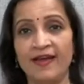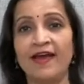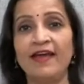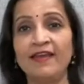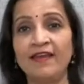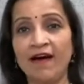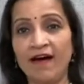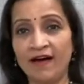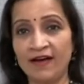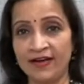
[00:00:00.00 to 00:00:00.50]

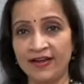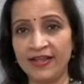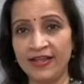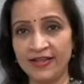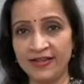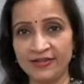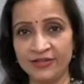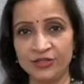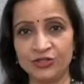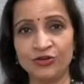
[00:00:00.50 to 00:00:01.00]
An
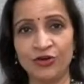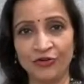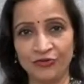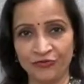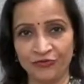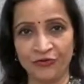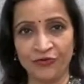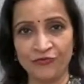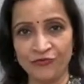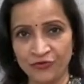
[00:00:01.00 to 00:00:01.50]
RD,
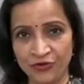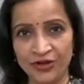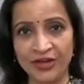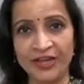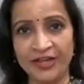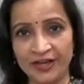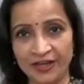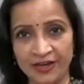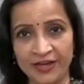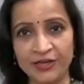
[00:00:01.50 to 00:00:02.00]
short form for
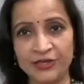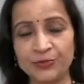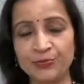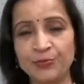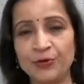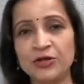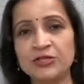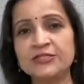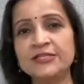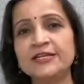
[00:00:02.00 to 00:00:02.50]
recurring
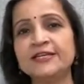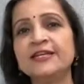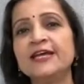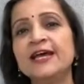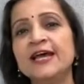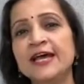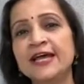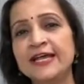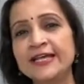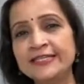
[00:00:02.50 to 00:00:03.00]
deposit,
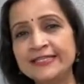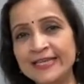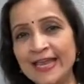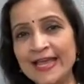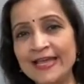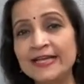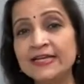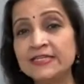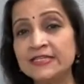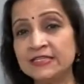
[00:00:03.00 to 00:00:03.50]
is
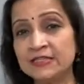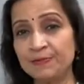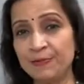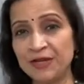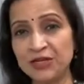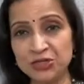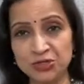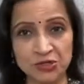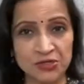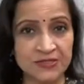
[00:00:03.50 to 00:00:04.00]
like a
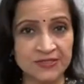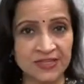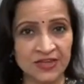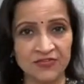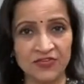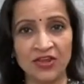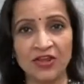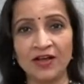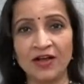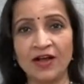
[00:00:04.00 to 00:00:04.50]
special
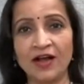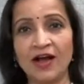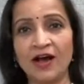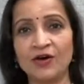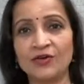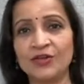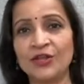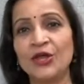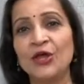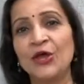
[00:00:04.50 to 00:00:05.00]
saving
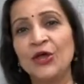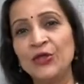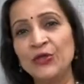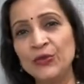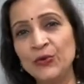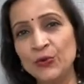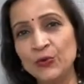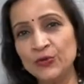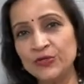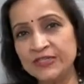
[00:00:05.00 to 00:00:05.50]
account.
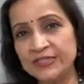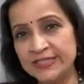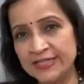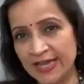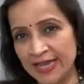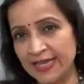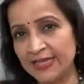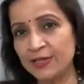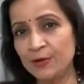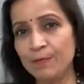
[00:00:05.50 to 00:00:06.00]
You
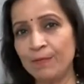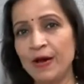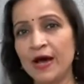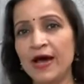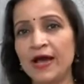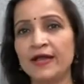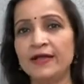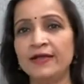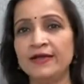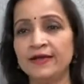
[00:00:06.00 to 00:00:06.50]
tell the
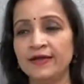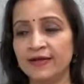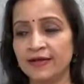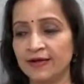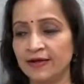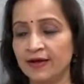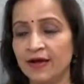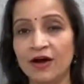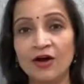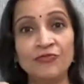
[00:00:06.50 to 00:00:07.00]
bank
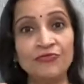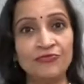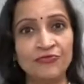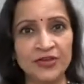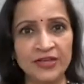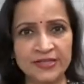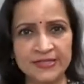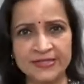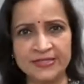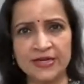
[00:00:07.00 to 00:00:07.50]
a
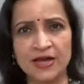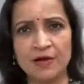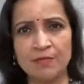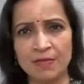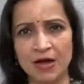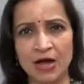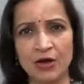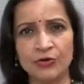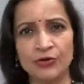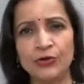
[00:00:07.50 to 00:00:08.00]
fixed
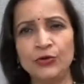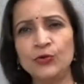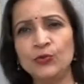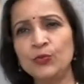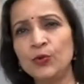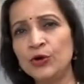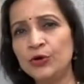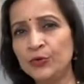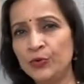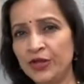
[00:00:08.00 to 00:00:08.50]
amount you
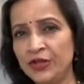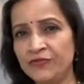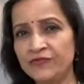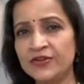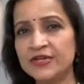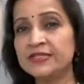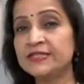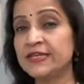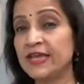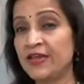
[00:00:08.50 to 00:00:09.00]
want to
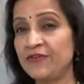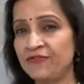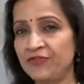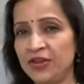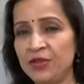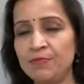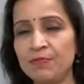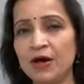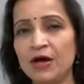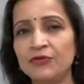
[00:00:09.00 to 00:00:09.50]
invest
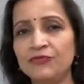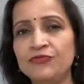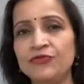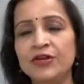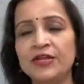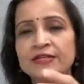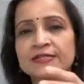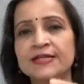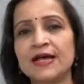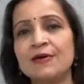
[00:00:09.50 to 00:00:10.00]
every month, for
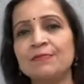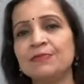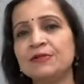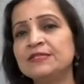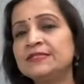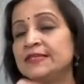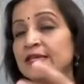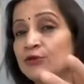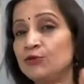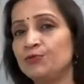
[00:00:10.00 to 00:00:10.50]

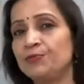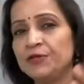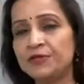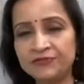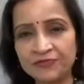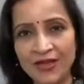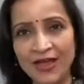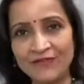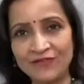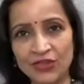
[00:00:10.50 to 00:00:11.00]
example, say
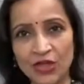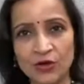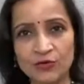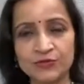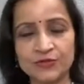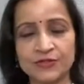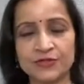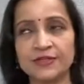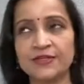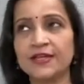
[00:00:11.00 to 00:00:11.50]
rupees
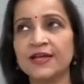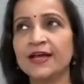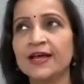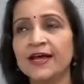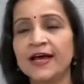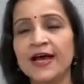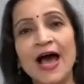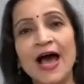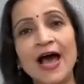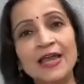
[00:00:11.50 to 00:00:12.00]
5,000,
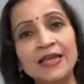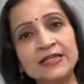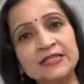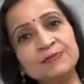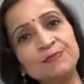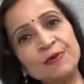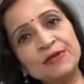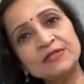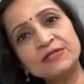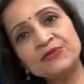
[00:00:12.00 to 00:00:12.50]
and a
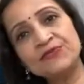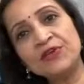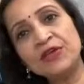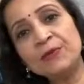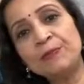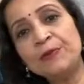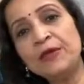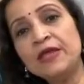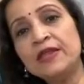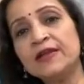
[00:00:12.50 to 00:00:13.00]

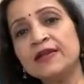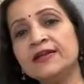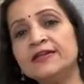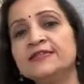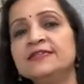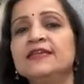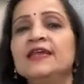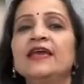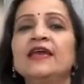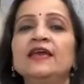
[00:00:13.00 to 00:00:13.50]
specific period,
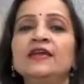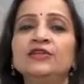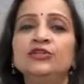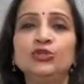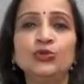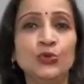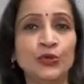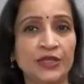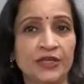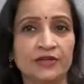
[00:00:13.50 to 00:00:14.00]
say
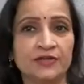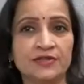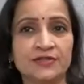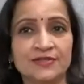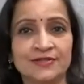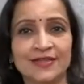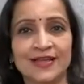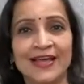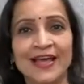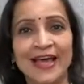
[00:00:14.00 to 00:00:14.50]
2
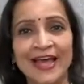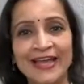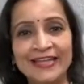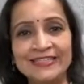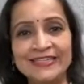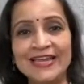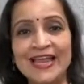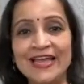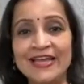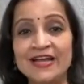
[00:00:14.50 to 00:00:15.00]
years.
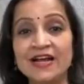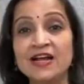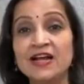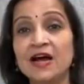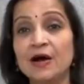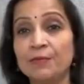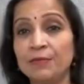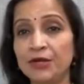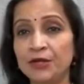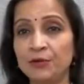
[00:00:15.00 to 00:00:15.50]
It's like a
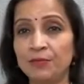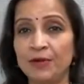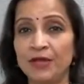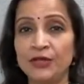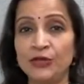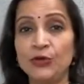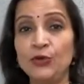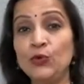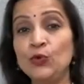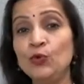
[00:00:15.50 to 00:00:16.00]

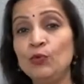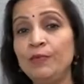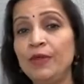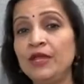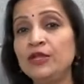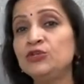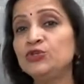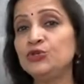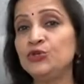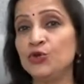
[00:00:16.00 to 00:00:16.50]
commitment you
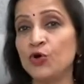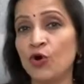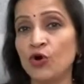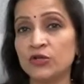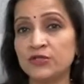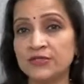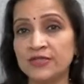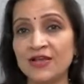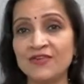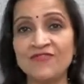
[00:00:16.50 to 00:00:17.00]
make to
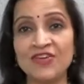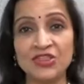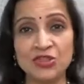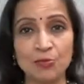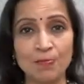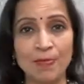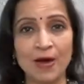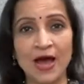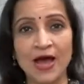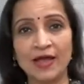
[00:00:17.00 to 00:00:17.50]
yourself and
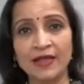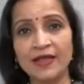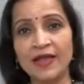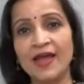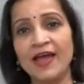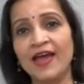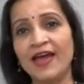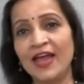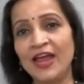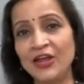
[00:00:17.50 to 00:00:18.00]
the bank.
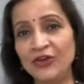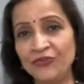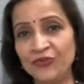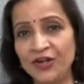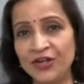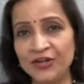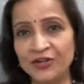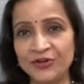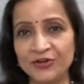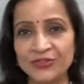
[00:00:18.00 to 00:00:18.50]
In
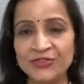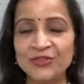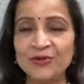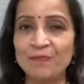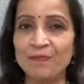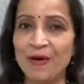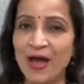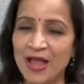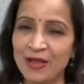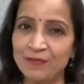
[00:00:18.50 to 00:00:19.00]
return,
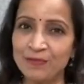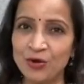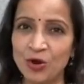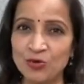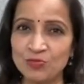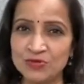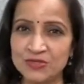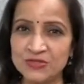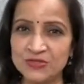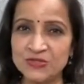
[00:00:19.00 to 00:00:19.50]
the bank
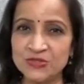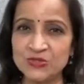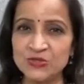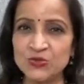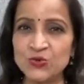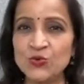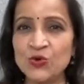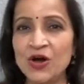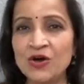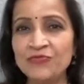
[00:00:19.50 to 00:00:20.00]

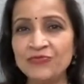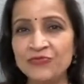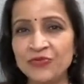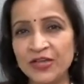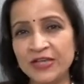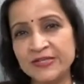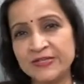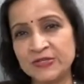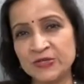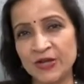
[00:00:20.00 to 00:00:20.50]
promises you a
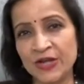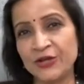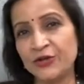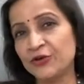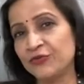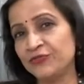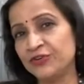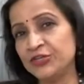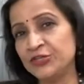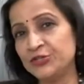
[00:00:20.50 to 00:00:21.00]
fixed rate
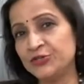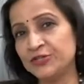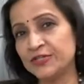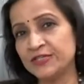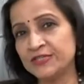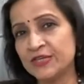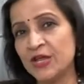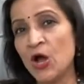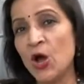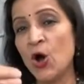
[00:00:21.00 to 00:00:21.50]
of
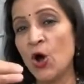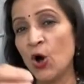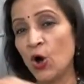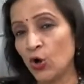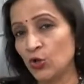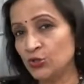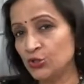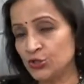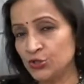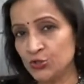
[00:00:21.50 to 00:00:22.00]
interest
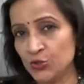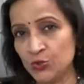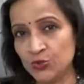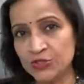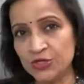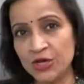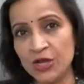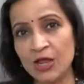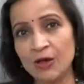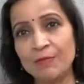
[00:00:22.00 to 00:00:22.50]
on the
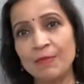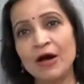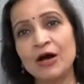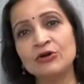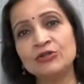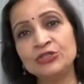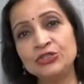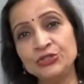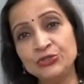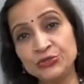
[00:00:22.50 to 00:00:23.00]
total
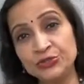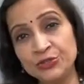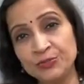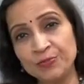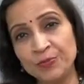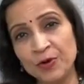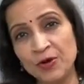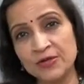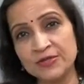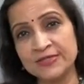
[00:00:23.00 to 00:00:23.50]
amount you
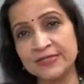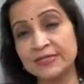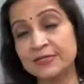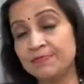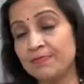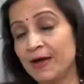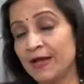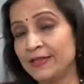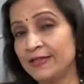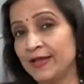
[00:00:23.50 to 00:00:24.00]

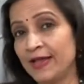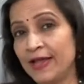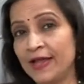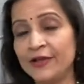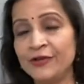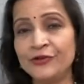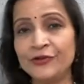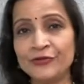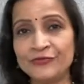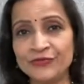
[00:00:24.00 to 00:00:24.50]
deposit by the
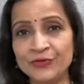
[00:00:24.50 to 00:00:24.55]
end